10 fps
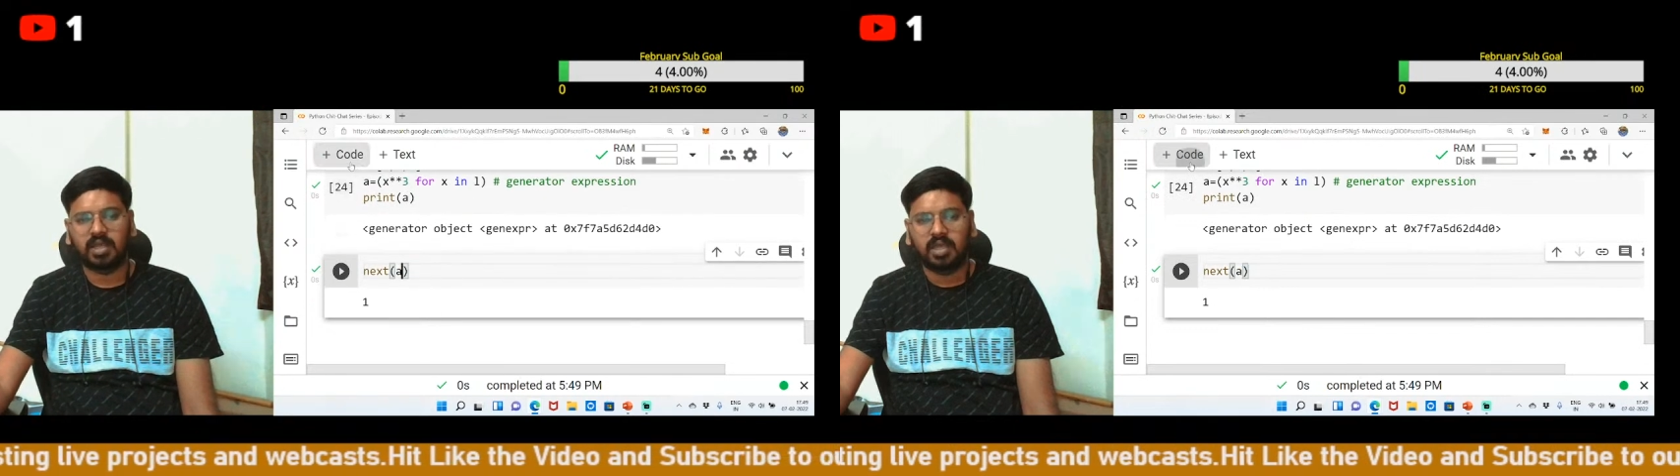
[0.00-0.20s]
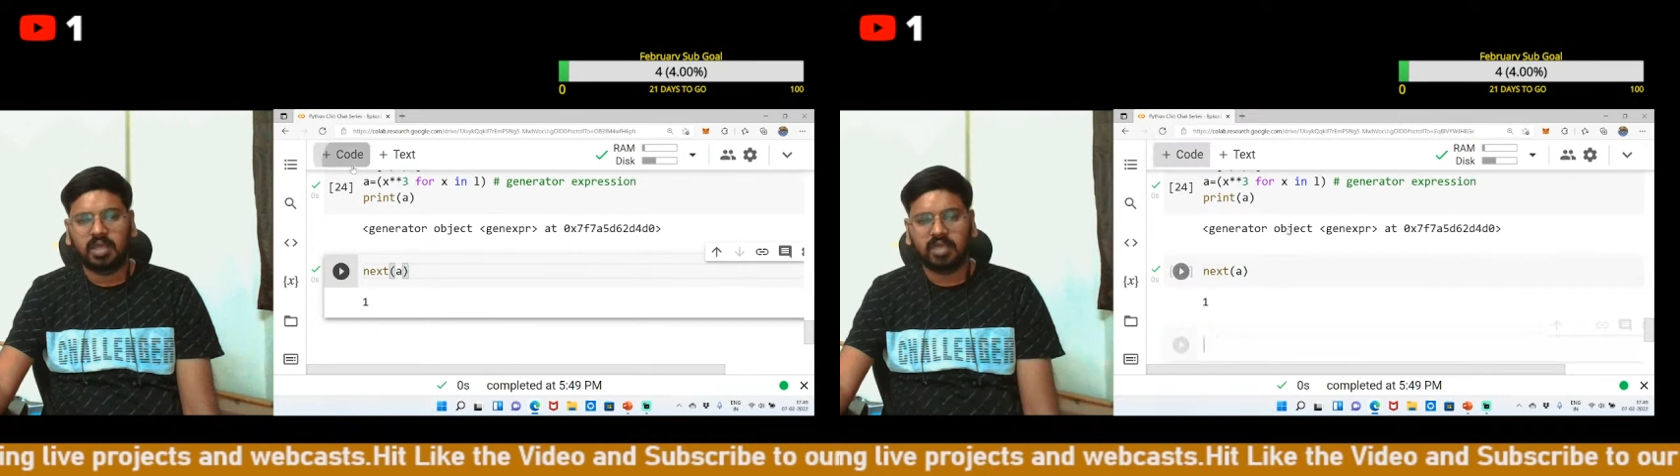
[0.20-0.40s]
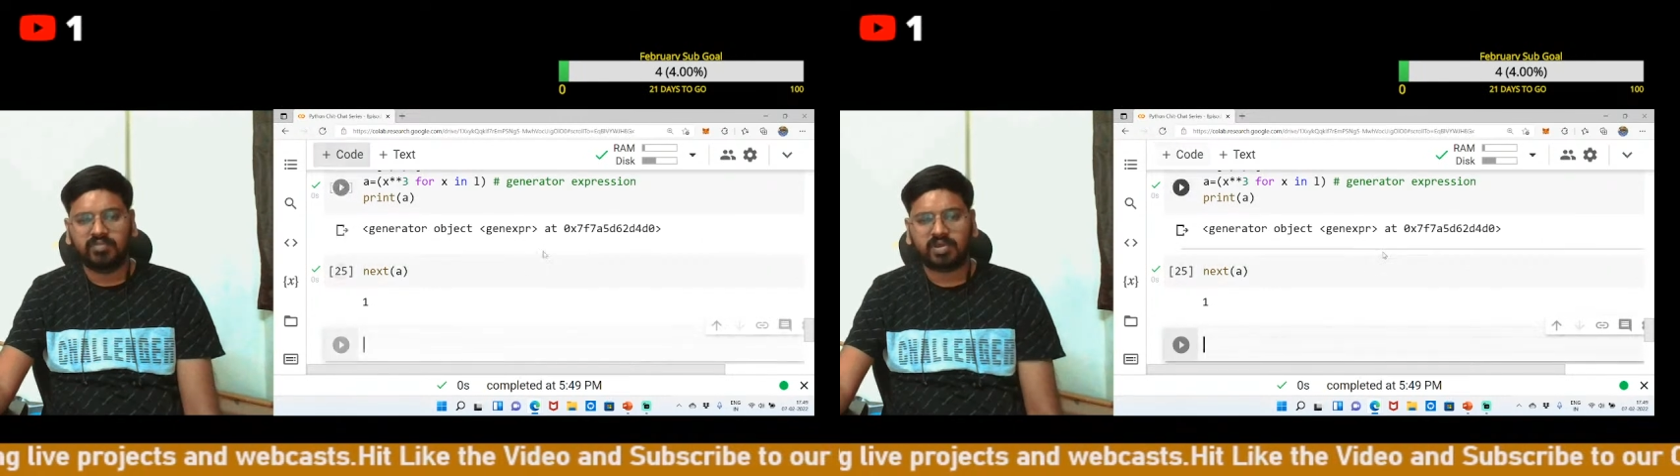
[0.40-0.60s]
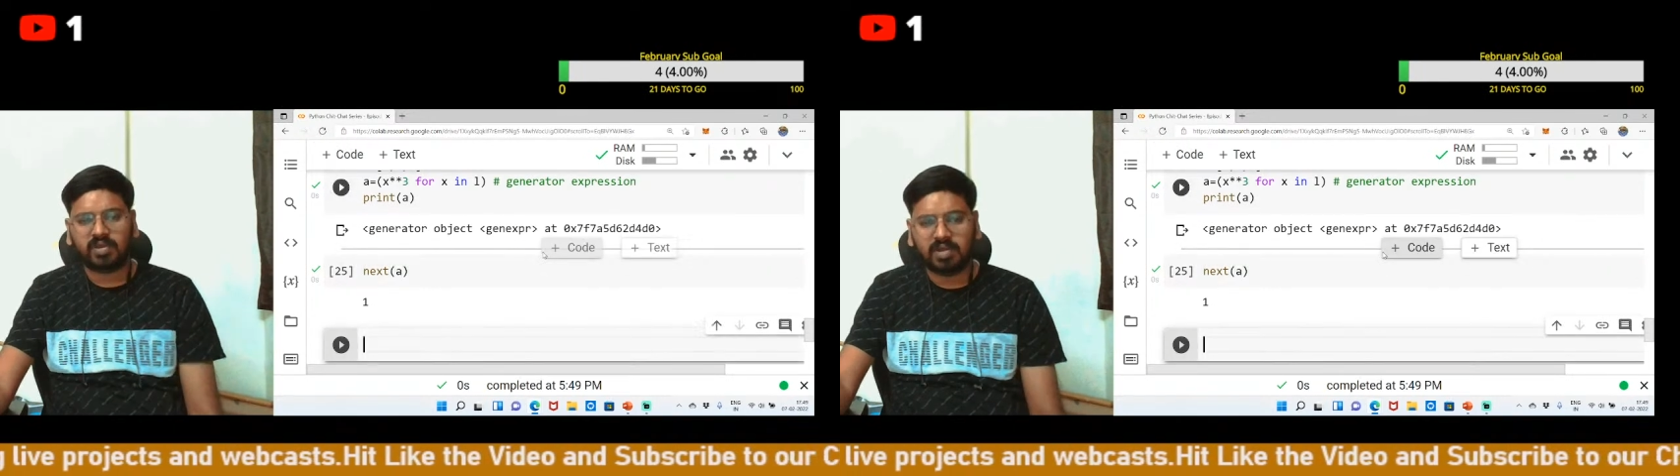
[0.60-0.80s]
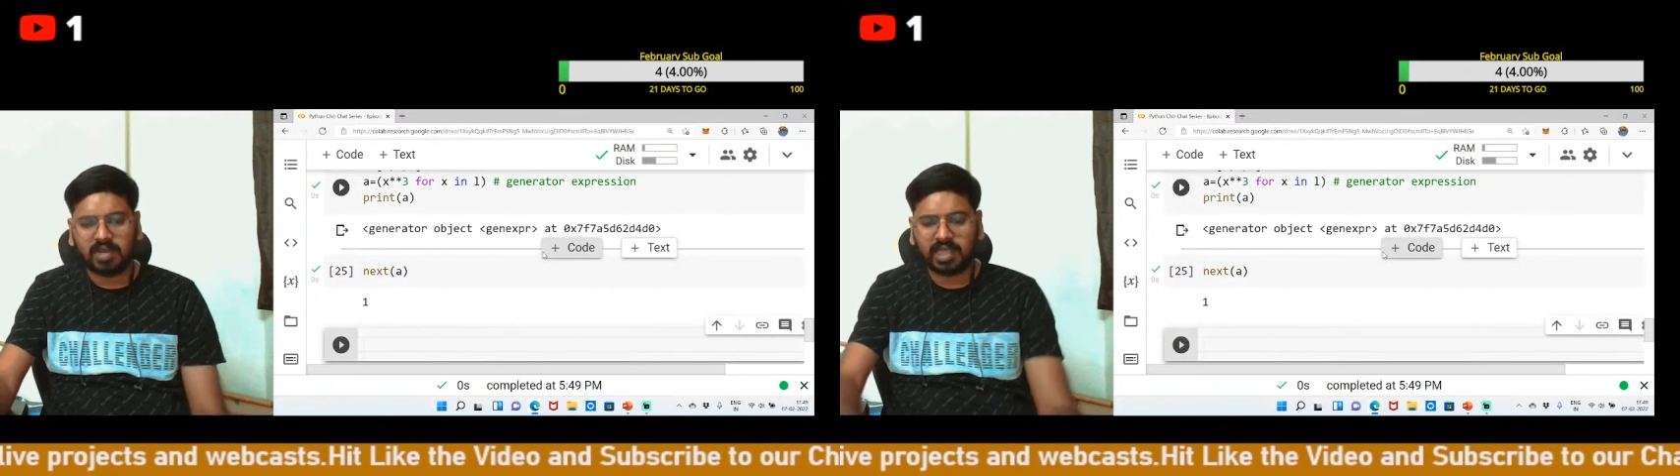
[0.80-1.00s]
If you
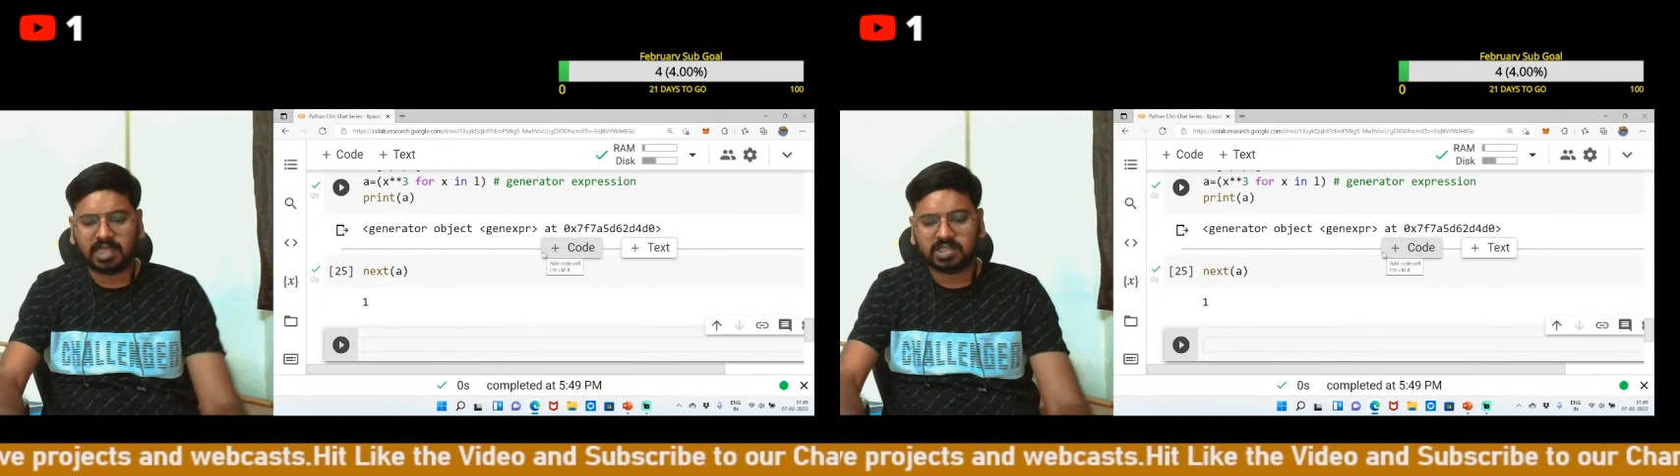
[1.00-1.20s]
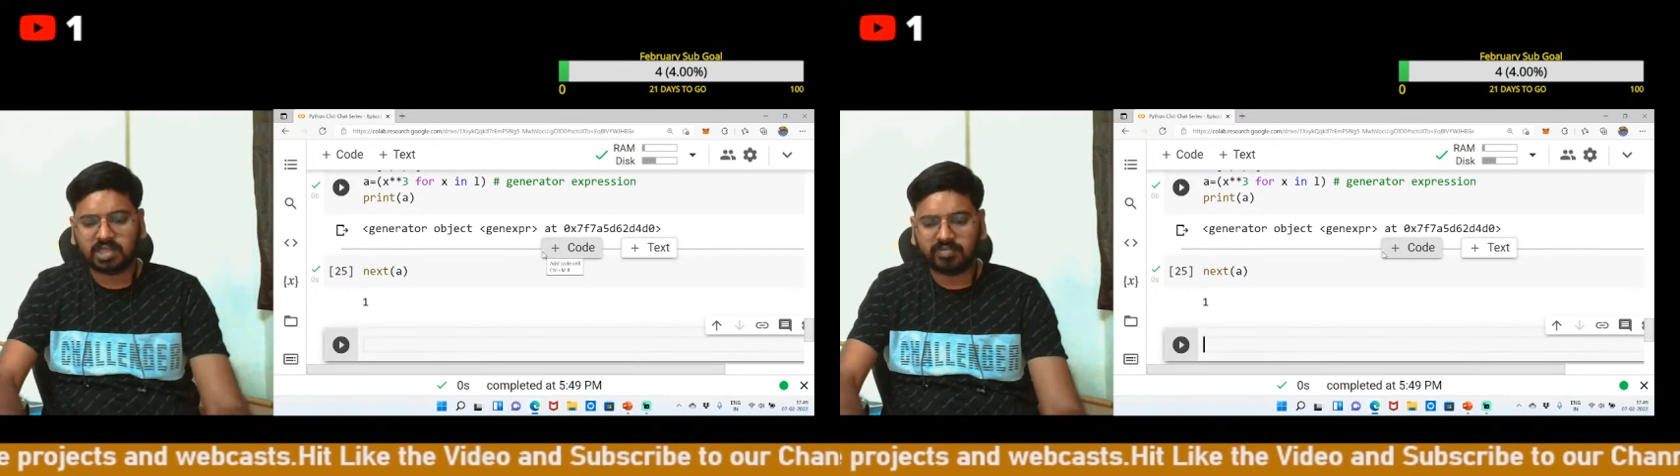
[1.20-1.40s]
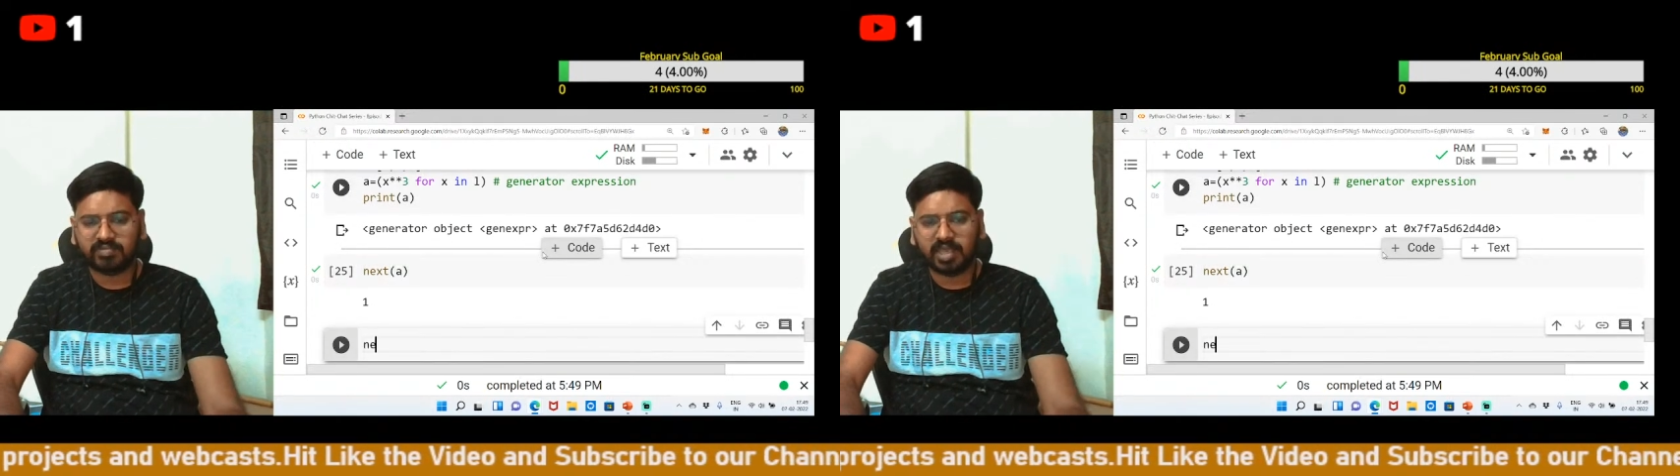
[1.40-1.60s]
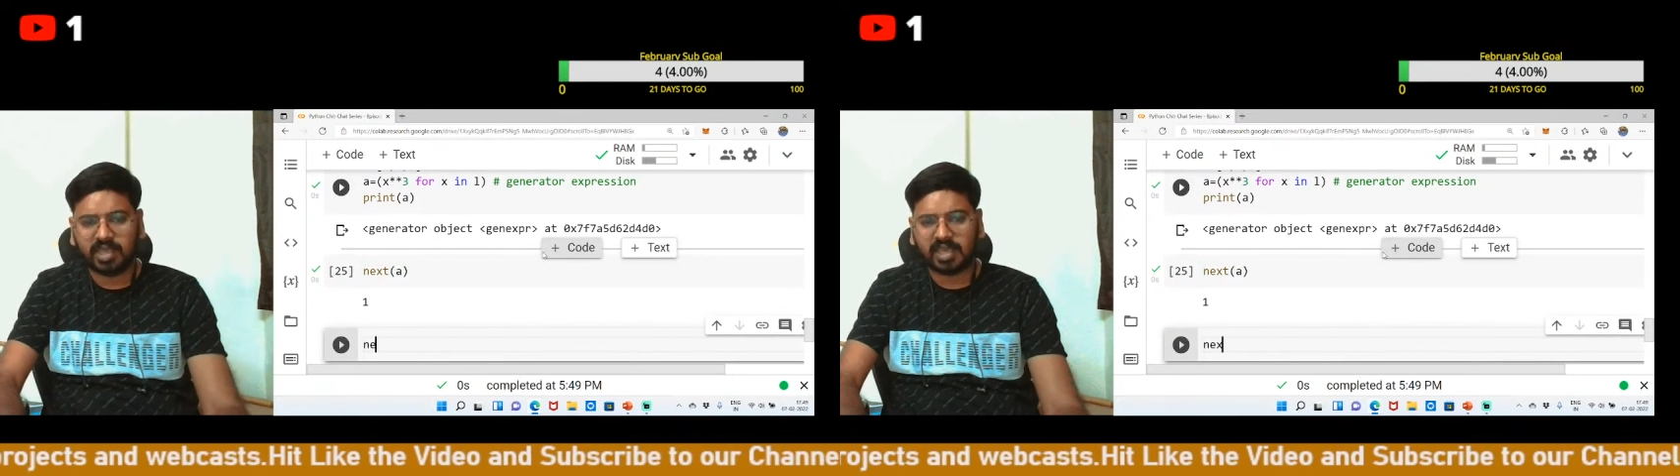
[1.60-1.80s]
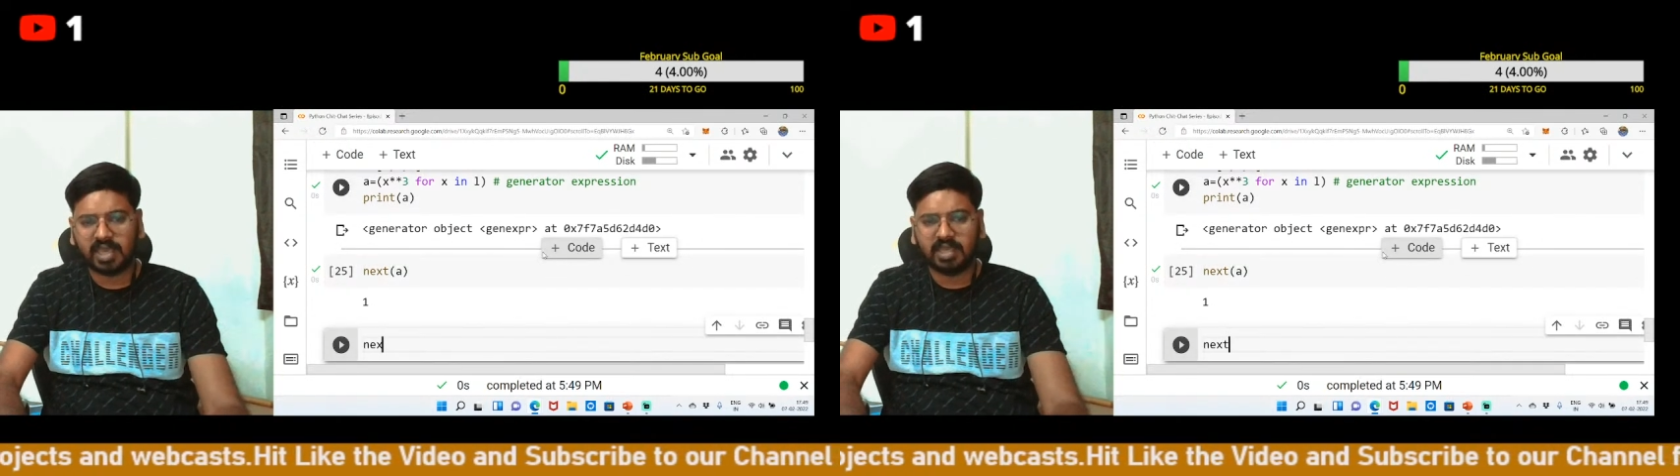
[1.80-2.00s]
call next of a
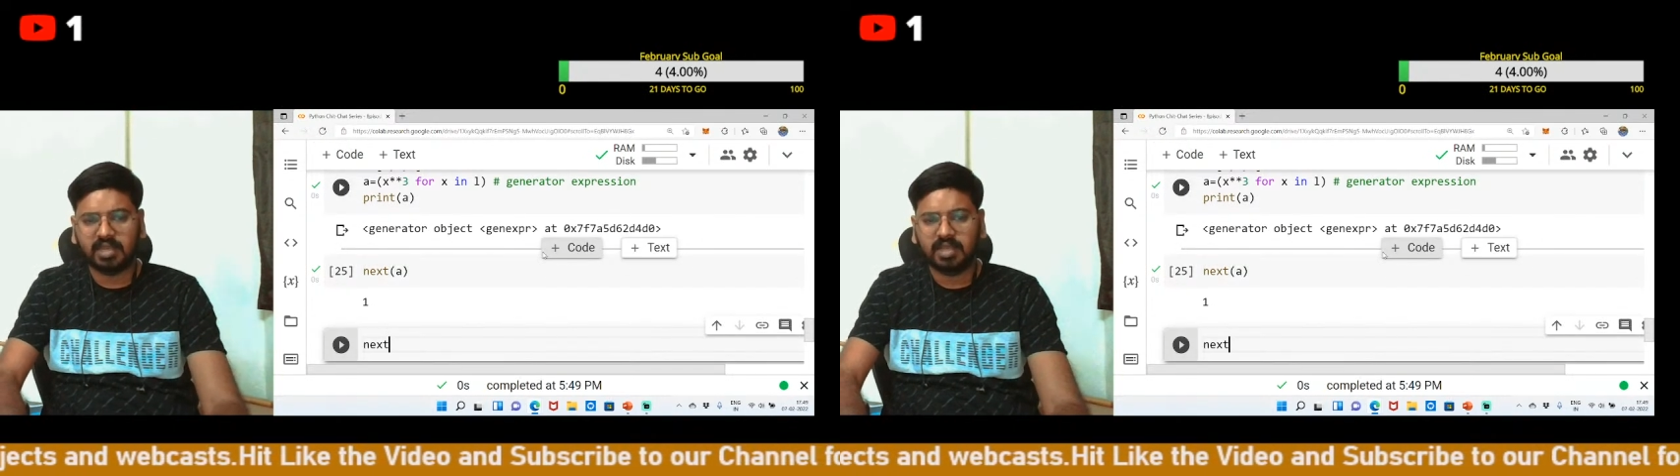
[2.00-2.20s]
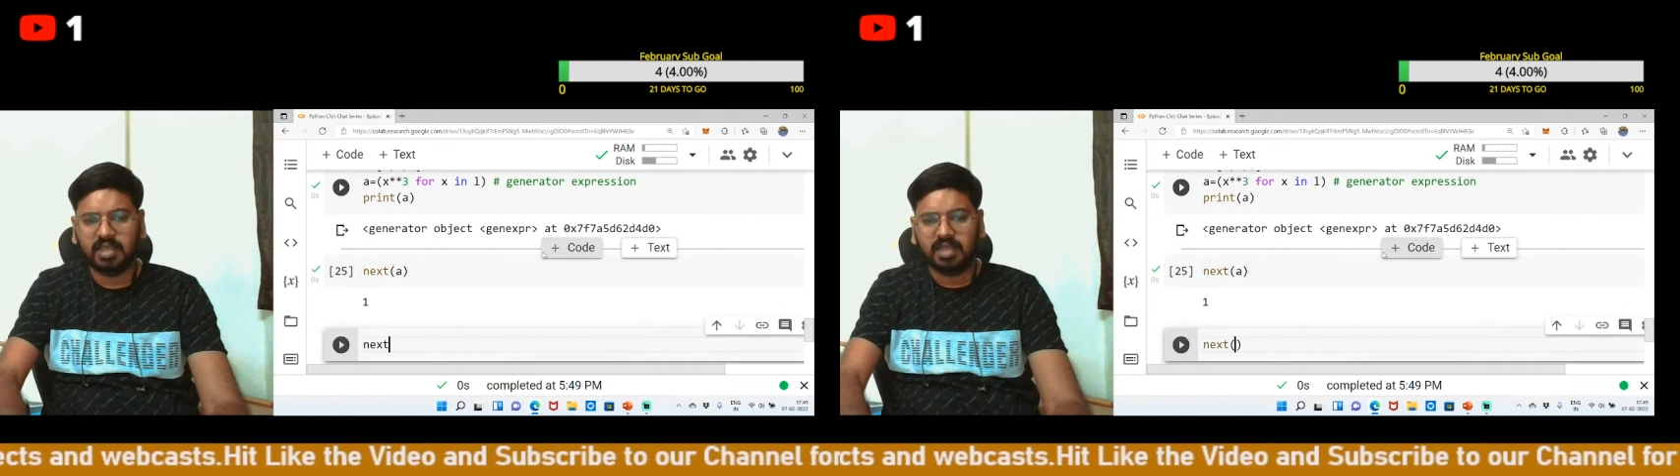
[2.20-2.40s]
again,